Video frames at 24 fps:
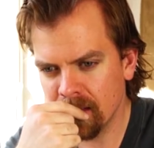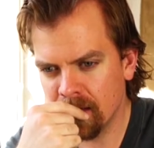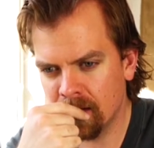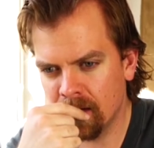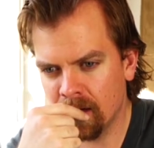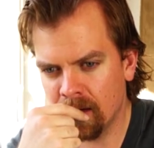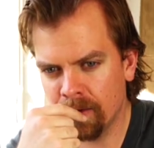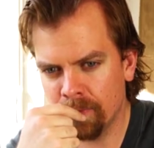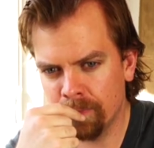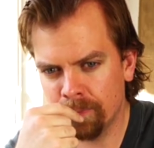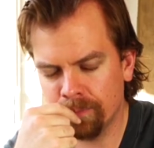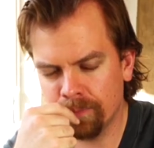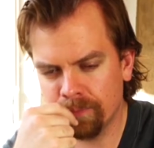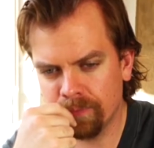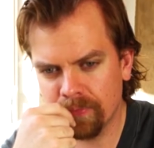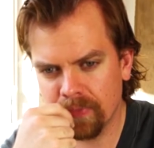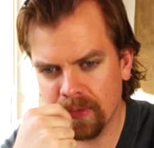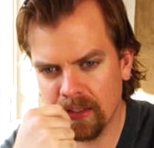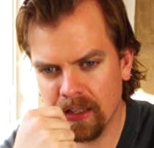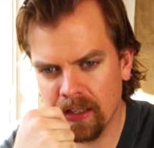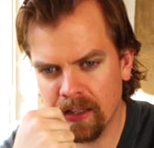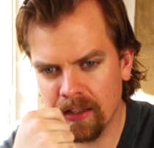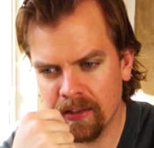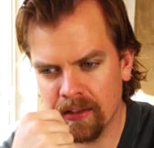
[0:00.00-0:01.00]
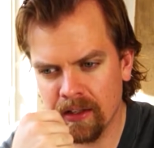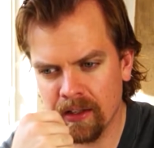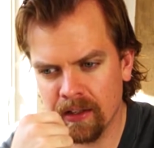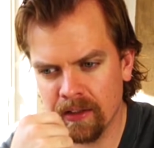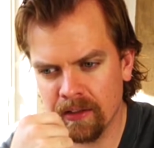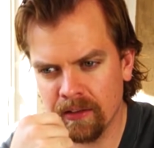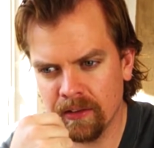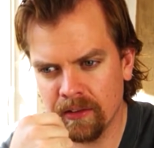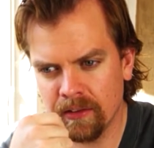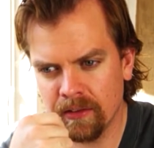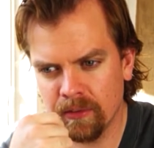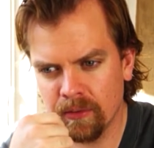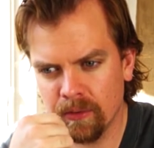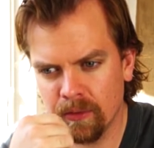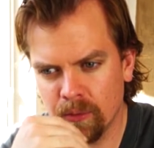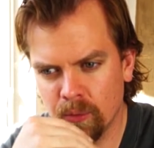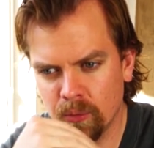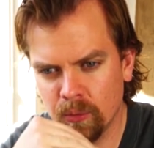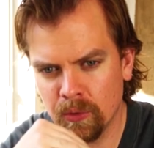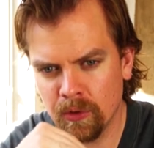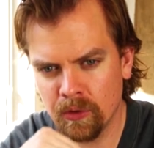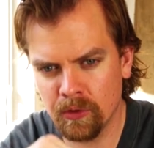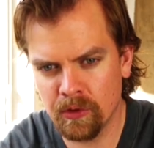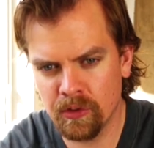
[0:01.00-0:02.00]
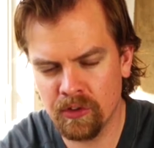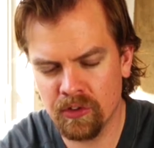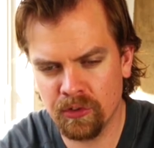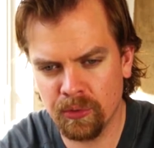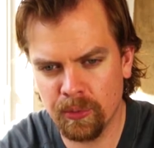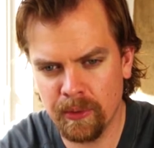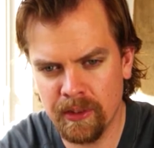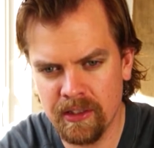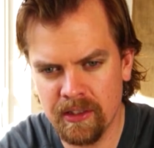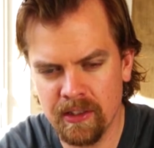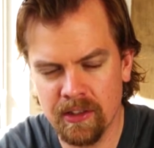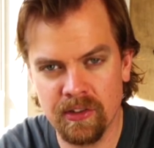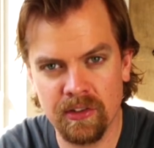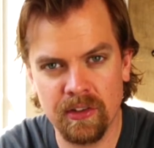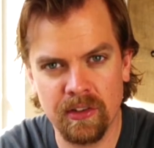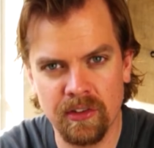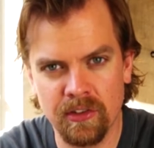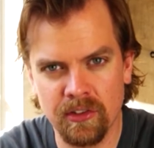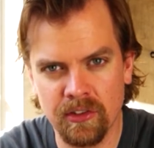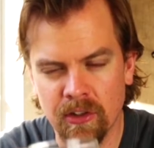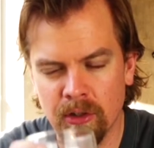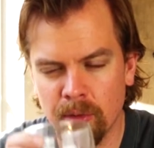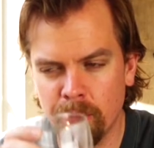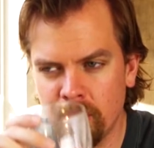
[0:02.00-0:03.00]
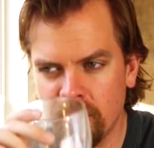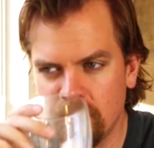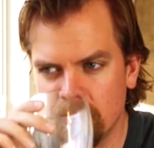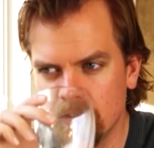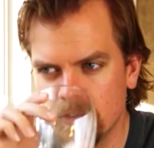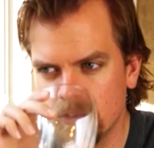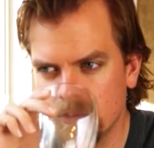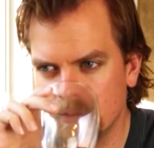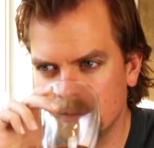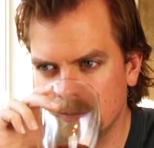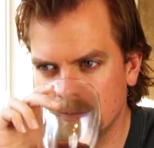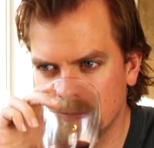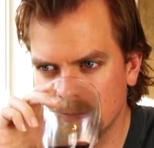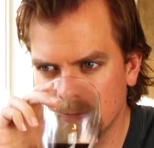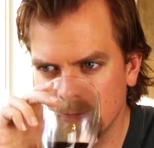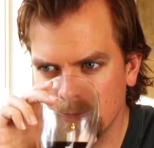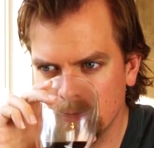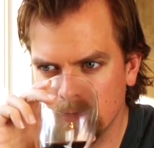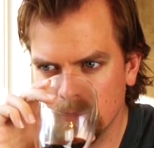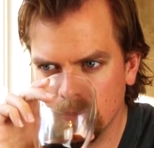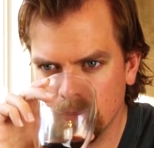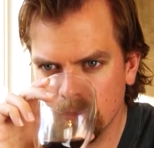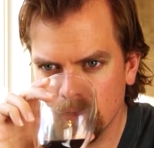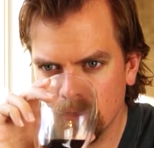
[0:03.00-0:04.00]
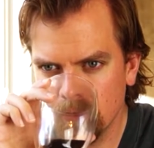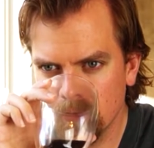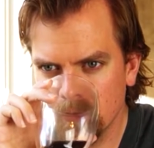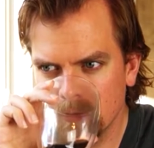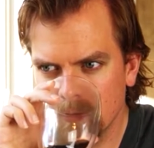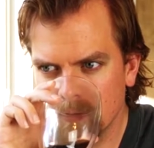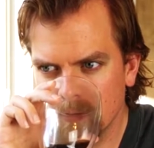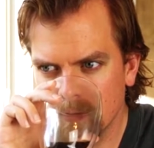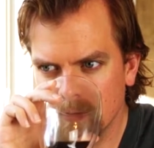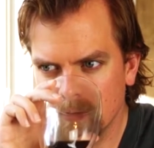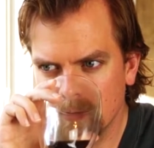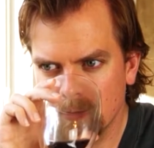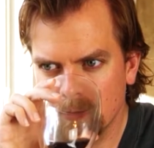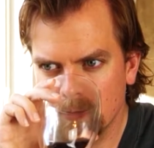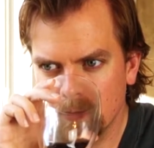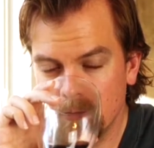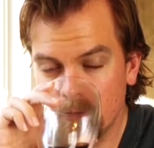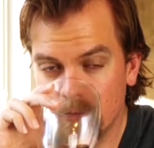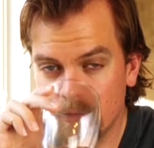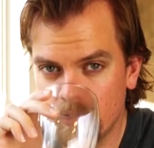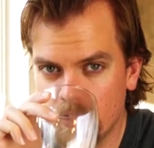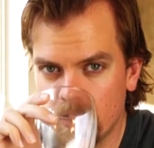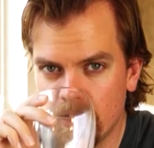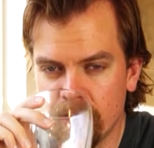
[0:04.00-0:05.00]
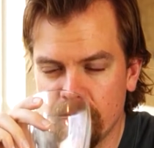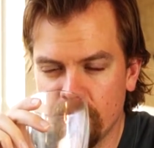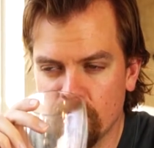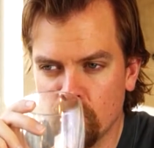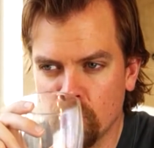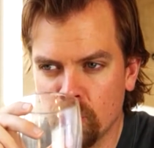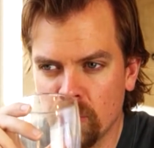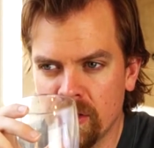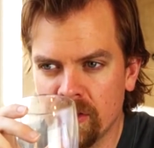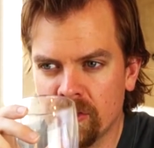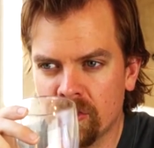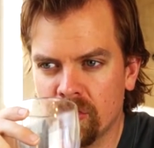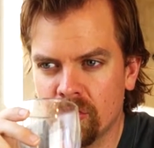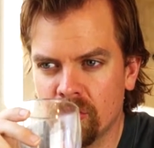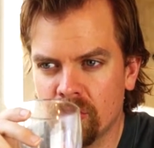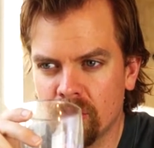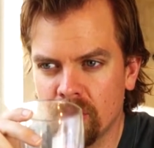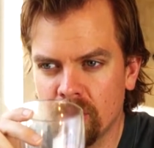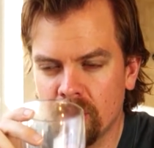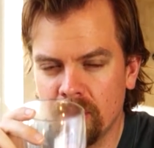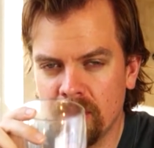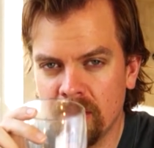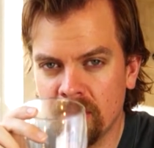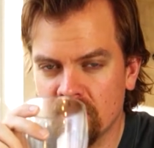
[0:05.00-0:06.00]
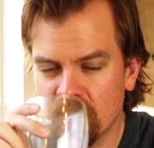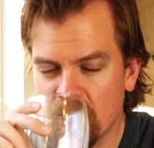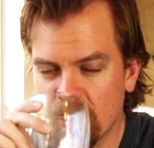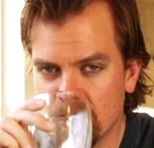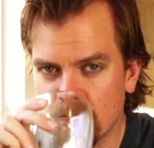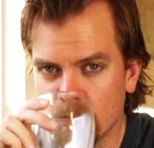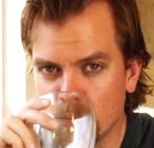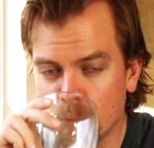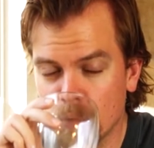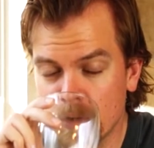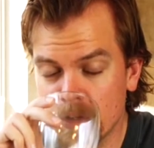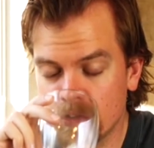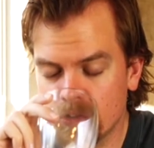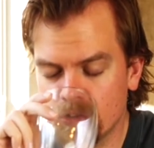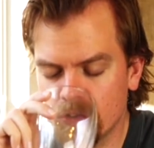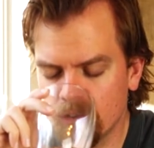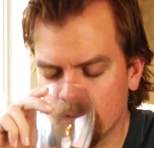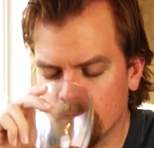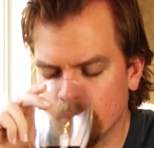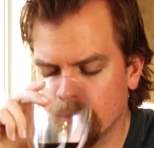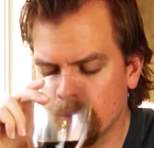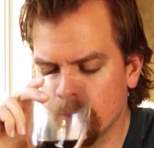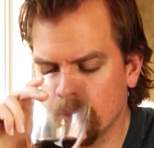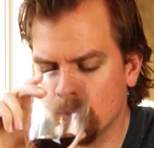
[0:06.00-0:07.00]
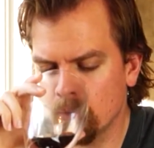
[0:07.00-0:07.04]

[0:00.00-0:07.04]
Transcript: and then real good sweetness and syrupiness and very rich. It's got the rich sugary